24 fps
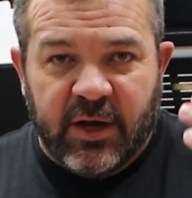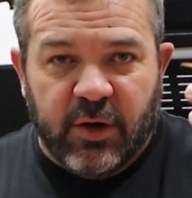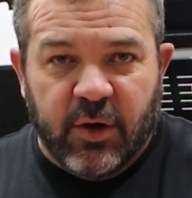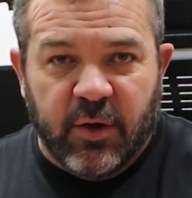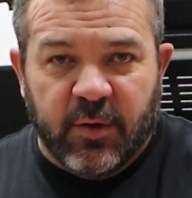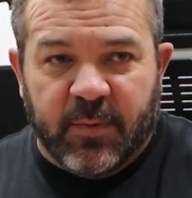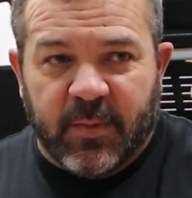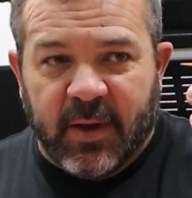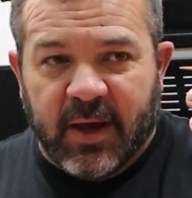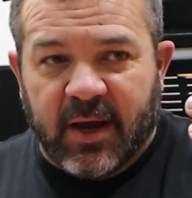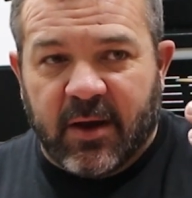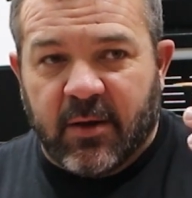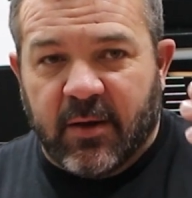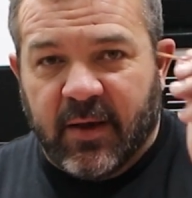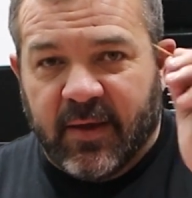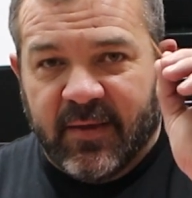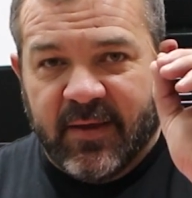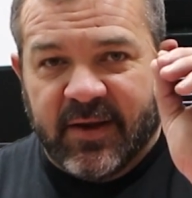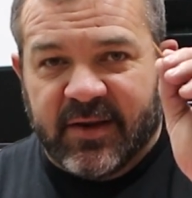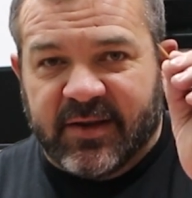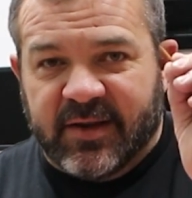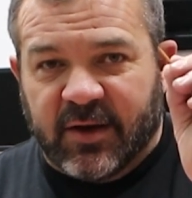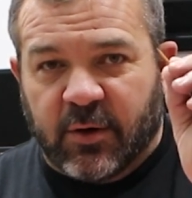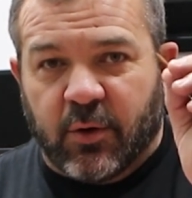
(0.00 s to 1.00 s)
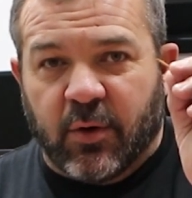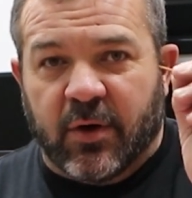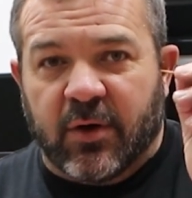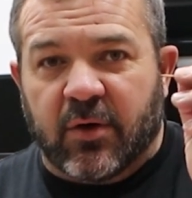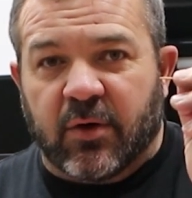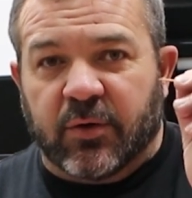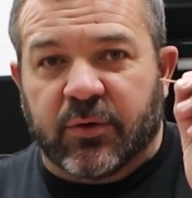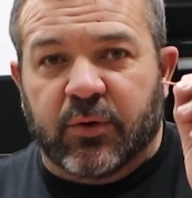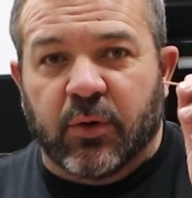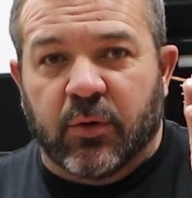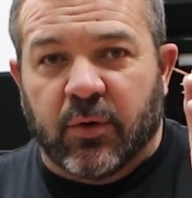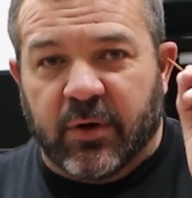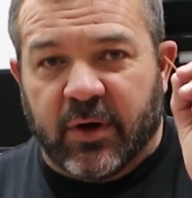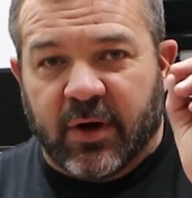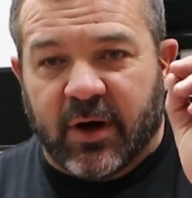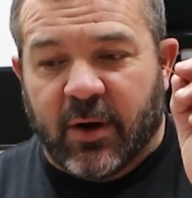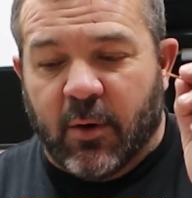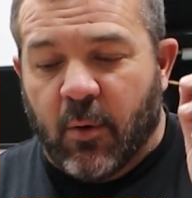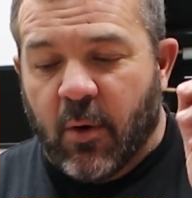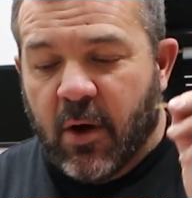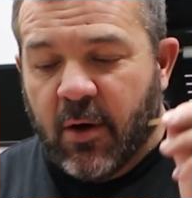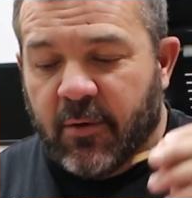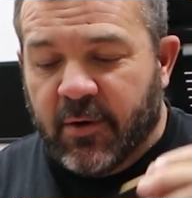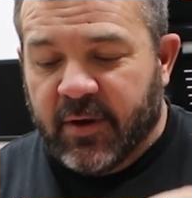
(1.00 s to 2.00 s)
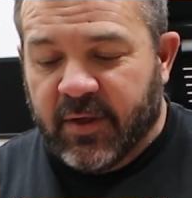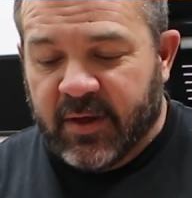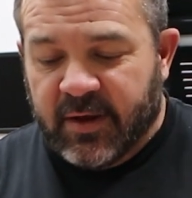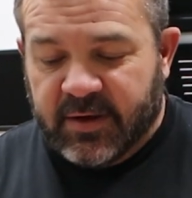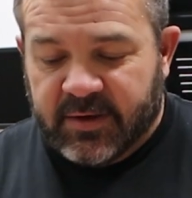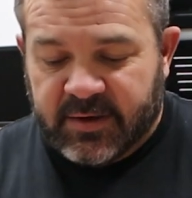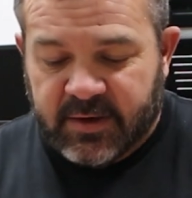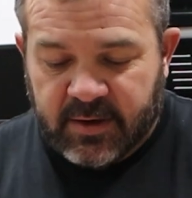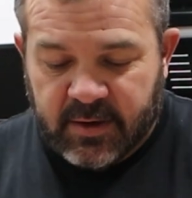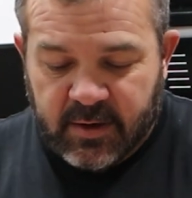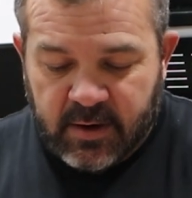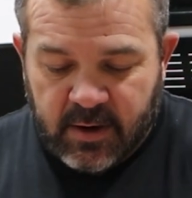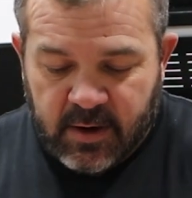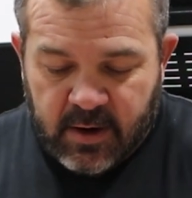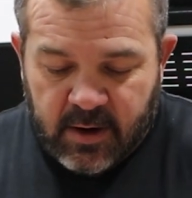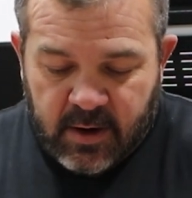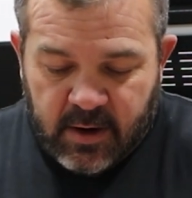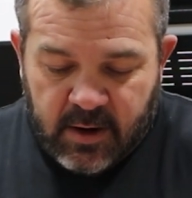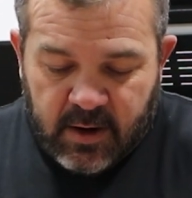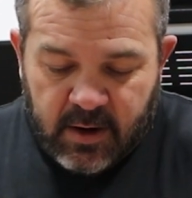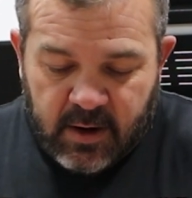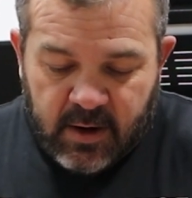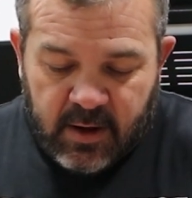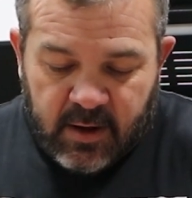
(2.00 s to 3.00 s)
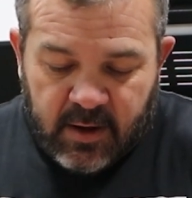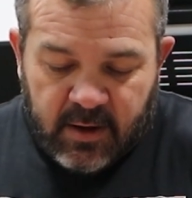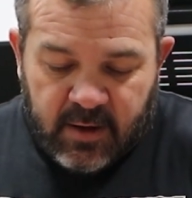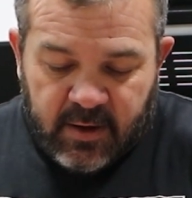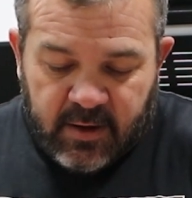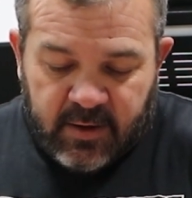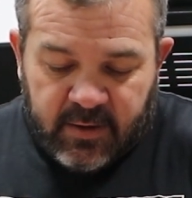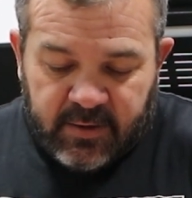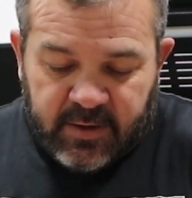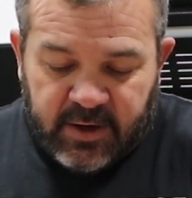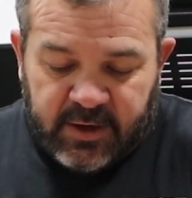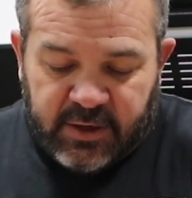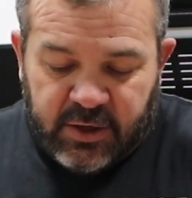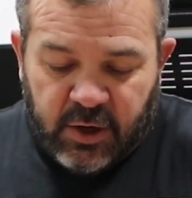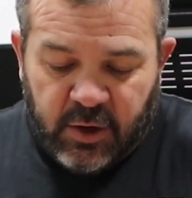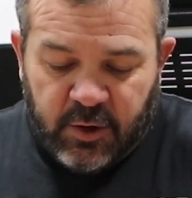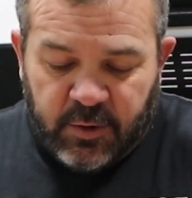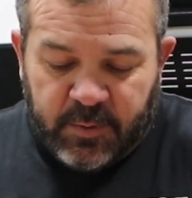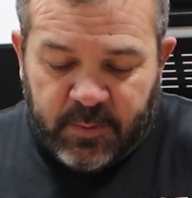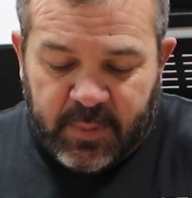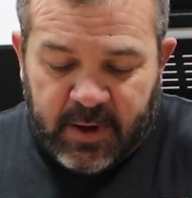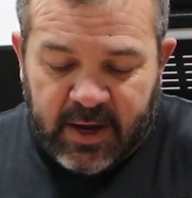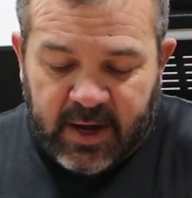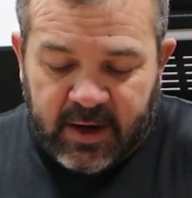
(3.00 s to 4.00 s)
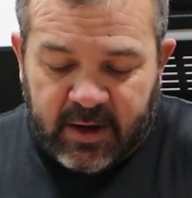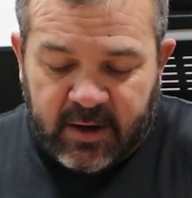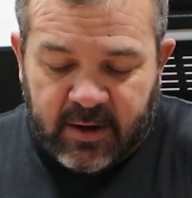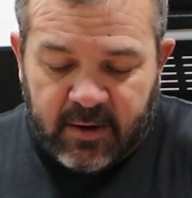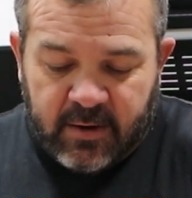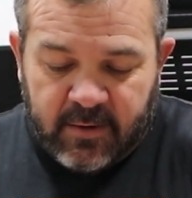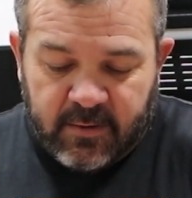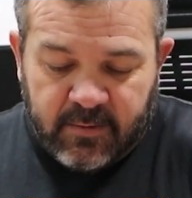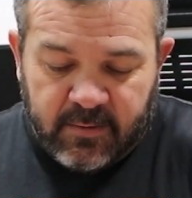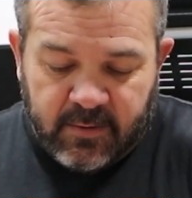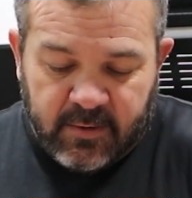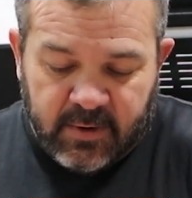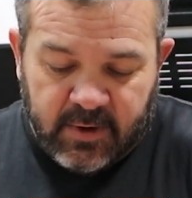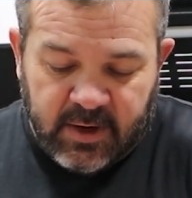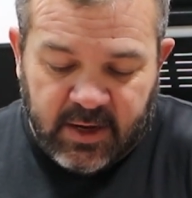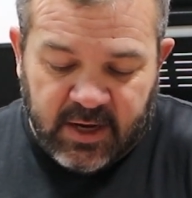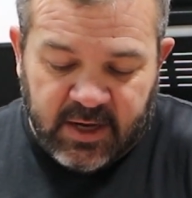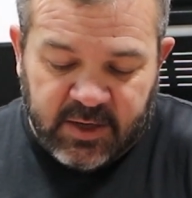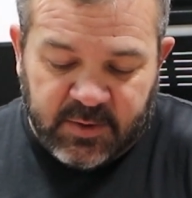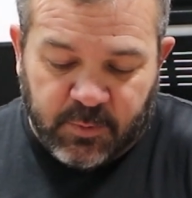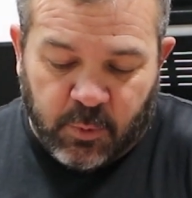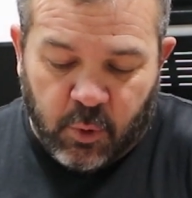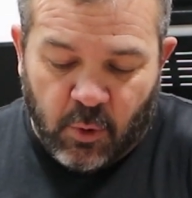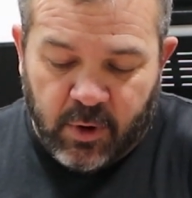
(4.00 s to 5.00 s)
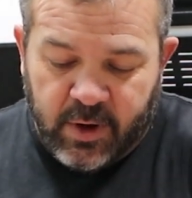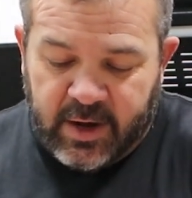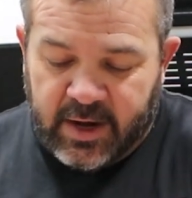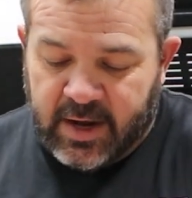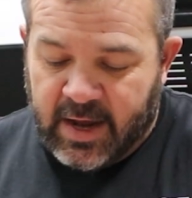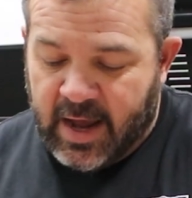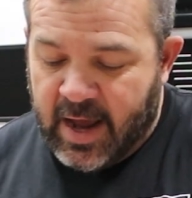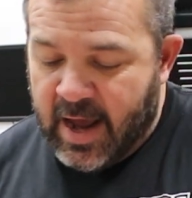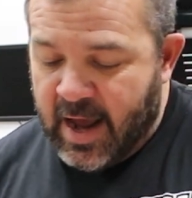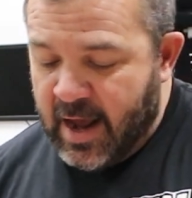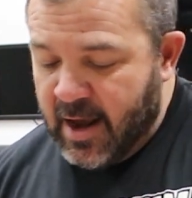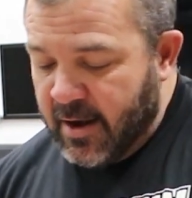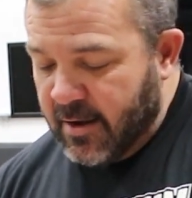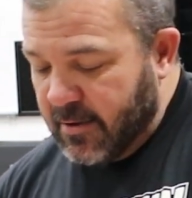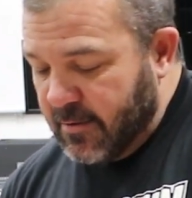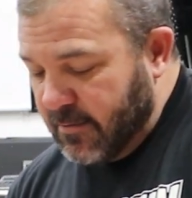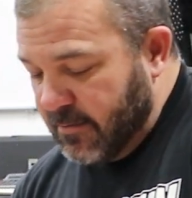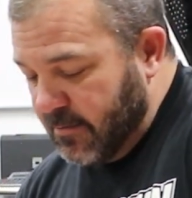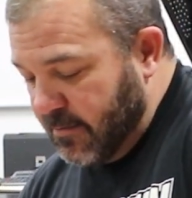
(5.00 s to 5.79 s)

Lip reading: toothpick, and this is a critical tool, you're gonna want one of these. The toothpick is pointing at